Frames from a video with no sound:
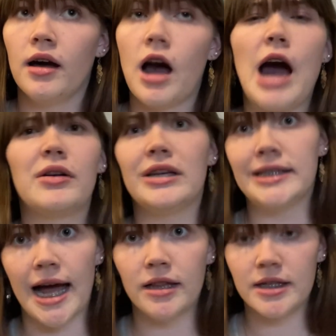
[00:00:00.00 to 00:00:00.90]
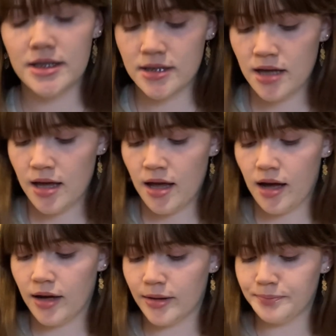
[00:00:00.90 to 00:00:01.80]
out in Dallas.
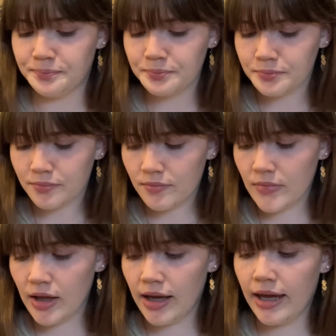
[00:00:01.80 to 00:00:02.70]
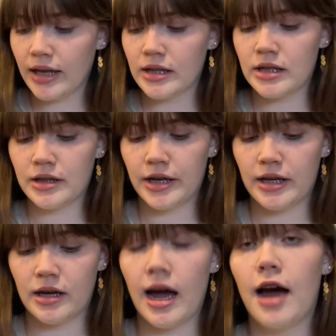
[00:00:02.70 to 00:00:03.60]
And
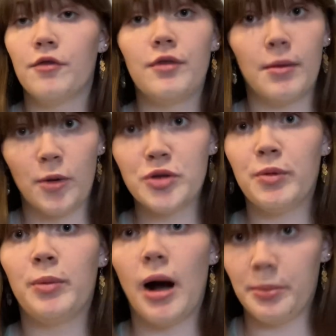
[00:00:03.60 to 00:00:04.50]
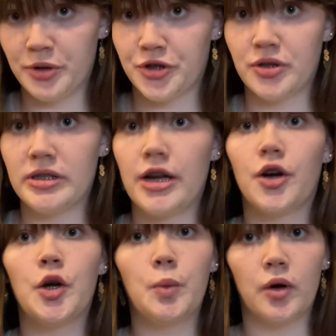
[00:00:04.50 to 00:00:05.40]
they have multiple publishers there
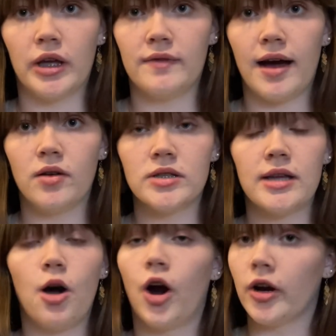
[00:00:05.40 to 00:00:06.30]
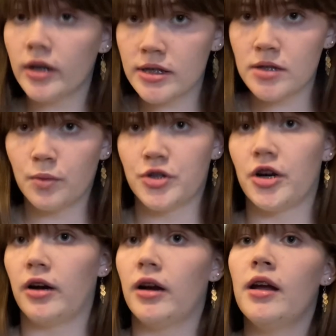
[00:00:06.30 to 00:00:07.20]
who will give out ARCs, which
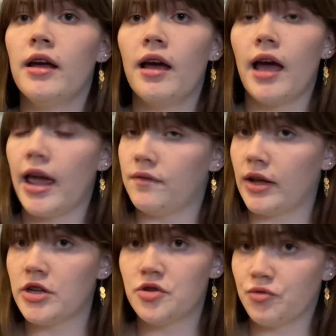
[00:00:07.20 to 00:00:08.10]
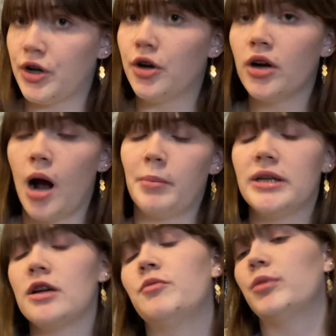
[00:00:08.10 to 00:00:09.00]
are advanced reader copies
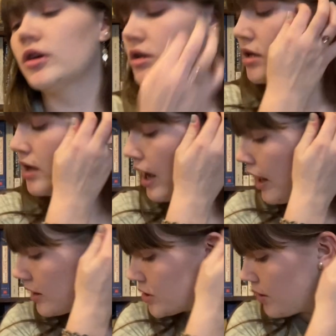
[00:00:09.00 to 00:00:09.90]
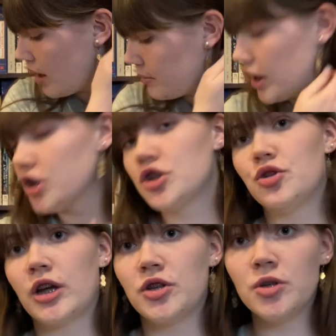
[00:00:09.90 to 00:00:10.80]
of books, and so I managed to
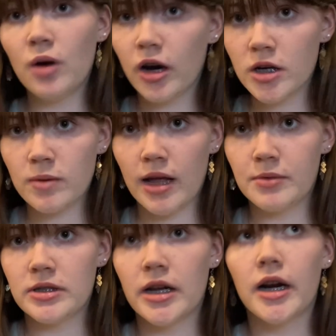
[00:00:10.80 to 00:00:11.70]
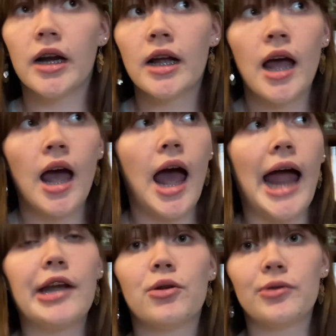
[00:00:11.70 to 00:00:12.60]
get 2 ARCs while I was there. I
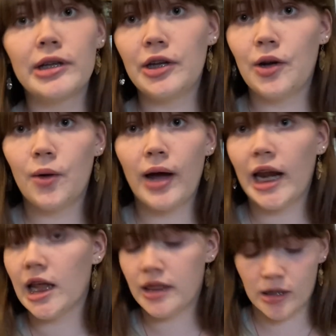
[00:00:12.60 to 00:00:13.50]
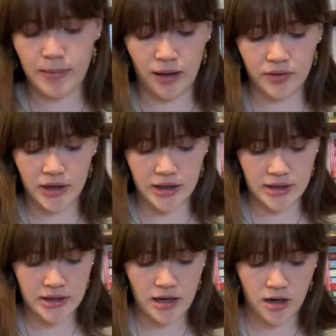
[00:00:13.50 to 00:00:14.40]
don't really know anything about
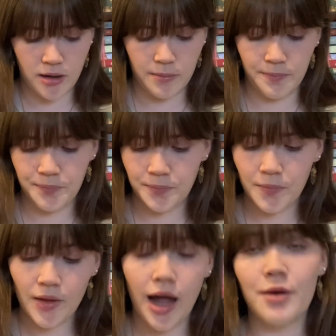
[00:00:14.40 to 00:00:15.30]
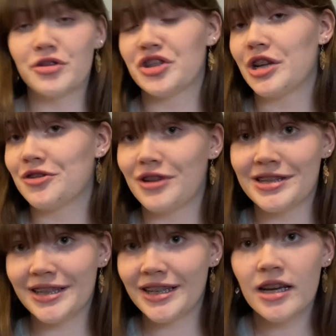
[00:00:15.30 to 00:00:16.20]
these. I was just
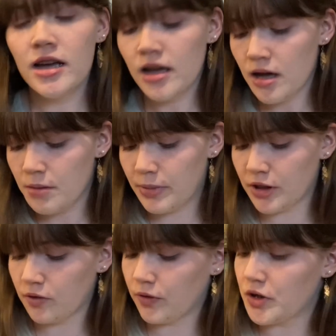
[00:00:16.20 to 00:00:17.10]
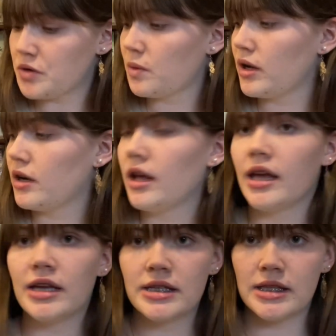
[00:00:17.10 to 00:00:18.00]
interested, but the first one
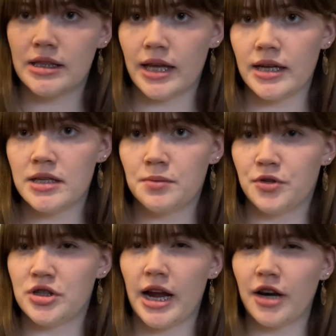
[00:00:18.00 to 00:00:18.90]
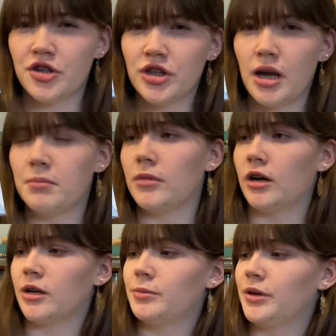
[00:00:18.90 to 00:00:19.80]
is this, which is actually a
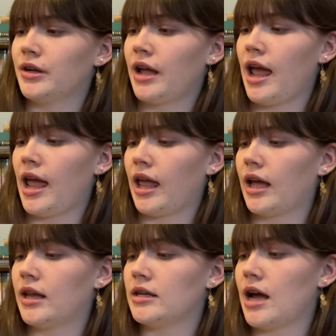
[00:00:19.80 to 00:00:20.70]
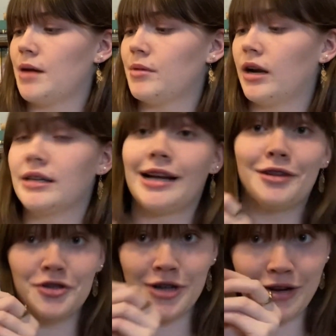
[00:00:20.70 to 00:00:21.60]
manga book, and I'm not exactly
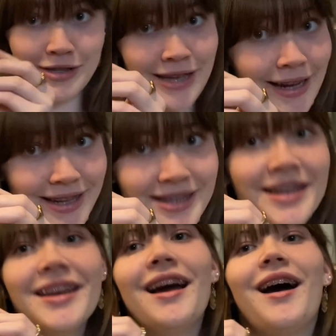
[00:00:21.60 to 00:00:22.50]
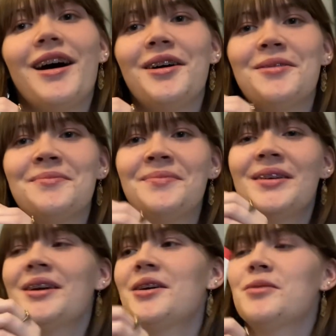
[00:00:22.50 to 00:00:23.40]
sure how to say it,
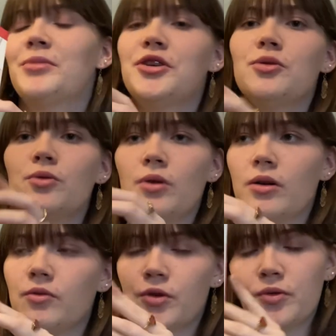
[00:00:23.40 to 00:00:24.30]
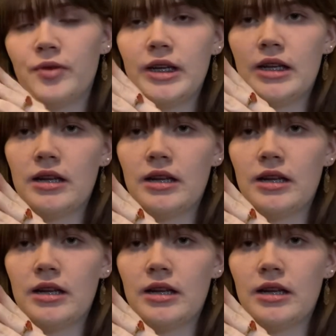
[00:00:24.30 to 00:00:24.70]
but you read